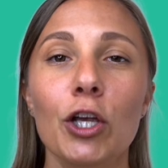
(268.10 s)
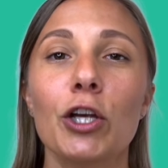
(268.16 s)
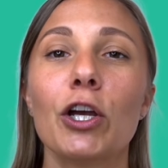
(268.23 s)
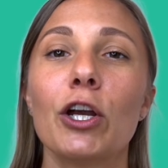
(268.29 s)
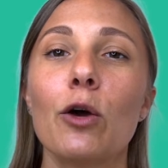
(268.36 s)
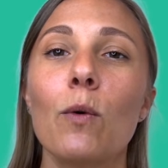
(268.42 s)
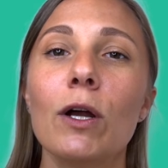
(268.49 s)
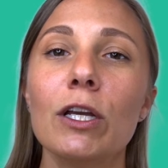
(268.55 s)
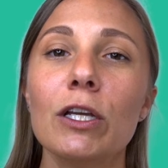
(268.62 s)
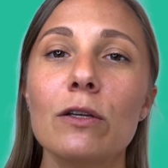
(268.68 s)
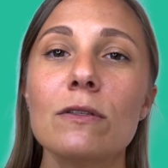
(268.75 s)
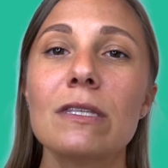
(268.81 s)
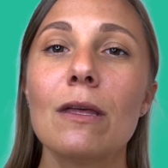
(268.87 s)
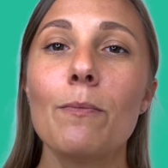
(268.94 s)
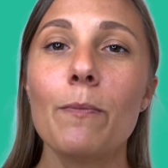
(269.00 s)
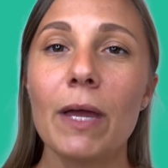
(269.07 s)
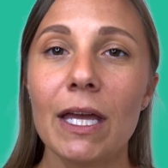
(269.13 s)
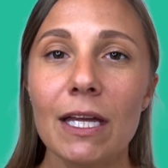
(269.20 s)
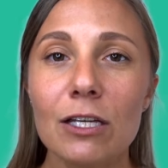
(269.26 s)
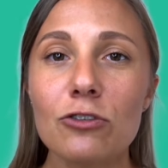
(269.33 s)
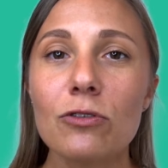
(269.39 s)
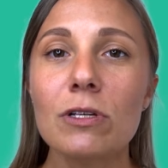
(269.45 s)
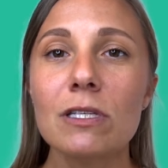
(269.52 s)
You're going to want to use the
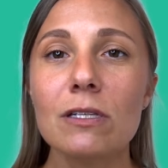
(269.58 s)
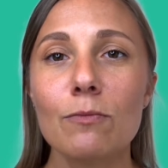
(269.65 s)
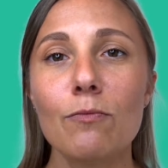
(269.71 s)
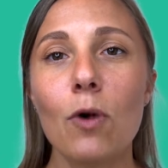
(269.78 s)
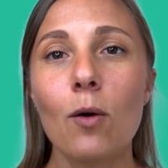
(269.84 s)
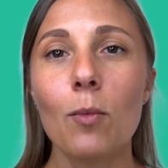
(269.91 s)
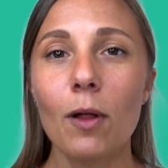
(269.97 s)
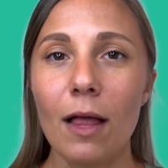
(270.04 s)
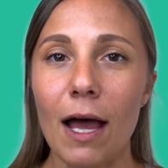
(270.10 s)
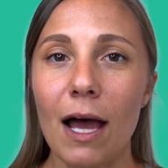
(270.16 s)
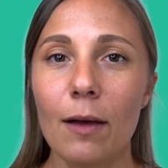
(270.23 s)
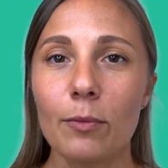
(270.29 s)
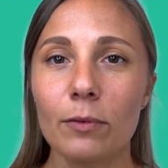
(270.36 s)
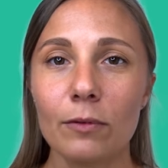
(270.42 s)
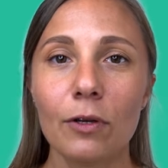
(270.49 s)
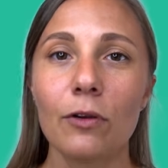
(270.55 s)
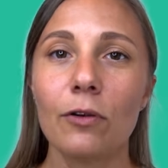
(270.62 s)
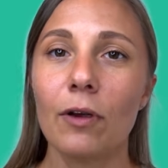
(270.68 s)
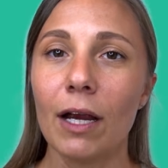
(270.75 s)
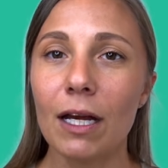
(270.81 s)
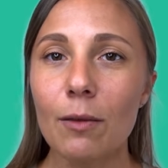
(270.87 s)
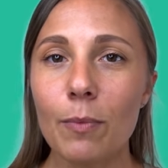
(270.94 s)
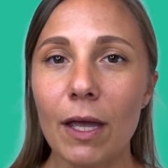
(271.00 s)
Pinterest mobile app.
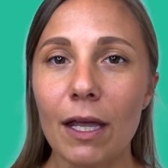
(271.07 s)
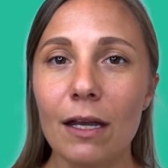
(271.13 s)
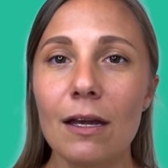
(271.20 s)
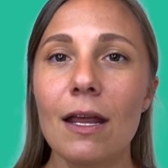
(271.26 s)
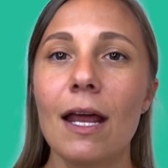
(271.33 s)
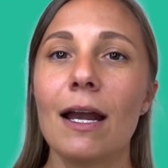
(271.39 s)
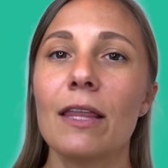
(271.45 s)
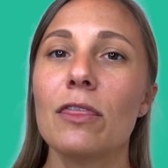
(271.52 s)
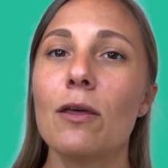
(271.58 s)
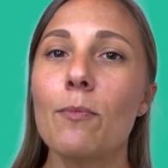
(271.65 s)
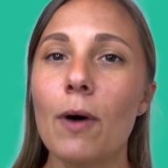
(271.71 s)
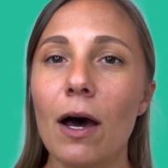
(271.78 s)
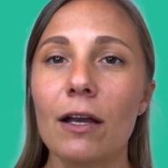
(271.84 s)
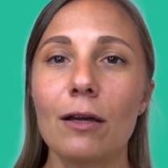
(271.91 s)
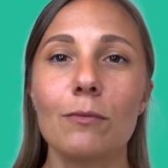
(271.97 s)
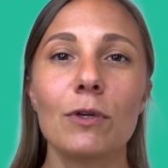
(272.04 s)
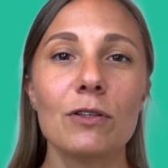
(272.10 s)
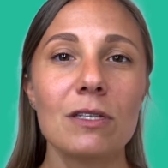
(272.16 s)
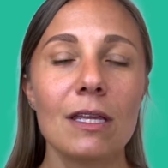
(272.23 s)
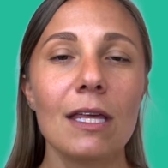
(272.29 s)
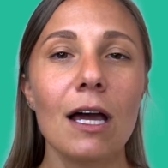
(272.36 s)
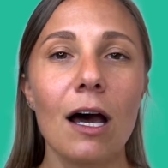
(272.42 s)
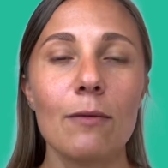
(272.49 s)
Create a pin, and at the bottom, you'll see
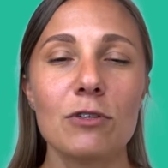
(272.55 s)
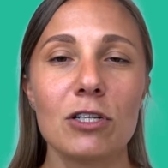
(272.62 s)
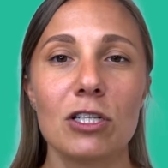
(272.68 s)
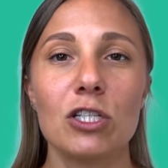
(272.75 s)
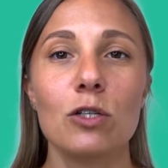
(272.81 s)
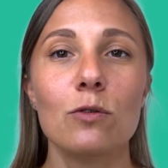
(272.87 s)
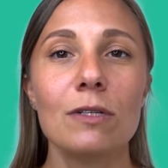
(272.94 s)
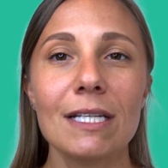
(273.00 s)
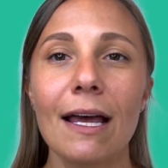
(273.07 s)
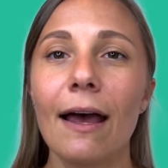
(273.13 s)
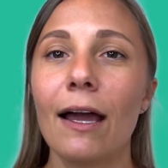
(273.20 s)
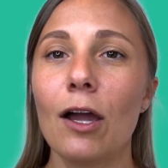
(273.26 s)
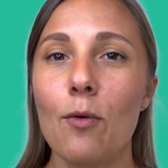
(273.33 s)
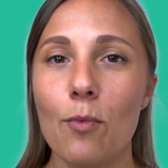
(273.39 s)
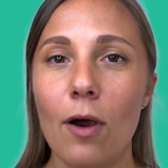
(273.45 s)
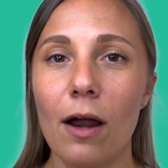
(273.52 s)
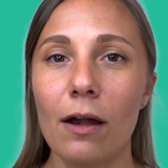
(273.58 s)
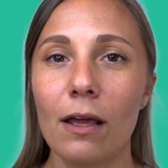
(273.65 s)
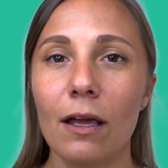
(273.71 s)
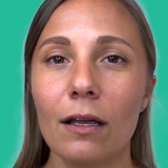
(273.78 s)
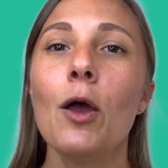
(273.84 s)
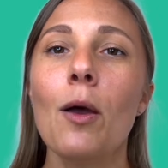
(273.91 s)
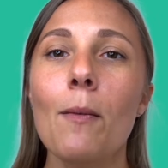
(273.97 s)
the option to tag a
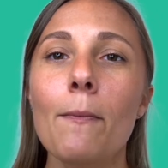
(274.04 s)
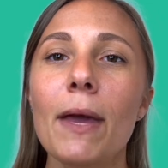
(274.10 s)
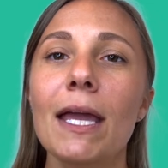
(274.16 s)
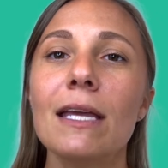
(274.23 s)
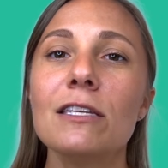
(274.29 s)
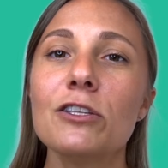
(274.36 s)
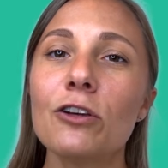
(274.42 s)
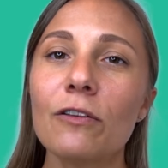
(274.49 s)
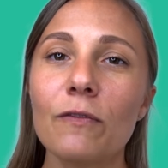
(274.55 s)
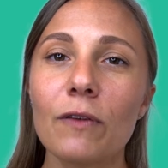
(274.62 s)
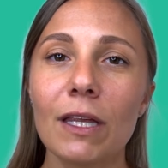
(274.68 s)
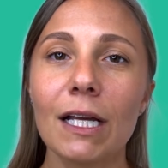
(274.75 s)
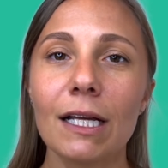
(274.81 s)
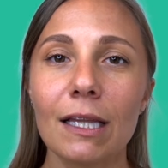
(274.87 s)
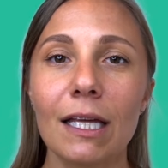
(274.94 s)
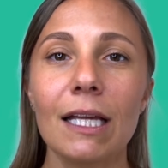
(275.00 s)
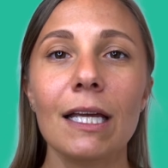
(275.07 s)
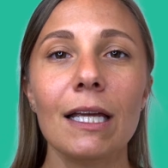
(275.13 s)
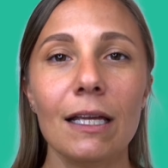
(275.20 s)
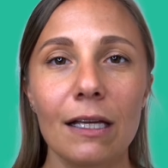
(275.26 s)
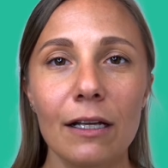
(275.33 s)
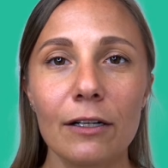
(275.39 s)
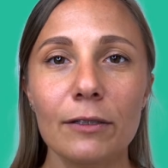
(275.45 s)
product. Paste your affiliate link
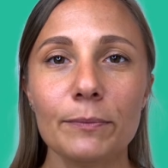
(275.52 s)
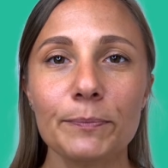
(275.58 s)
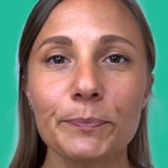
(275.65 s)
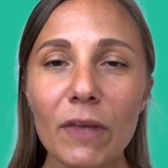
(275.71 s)
here.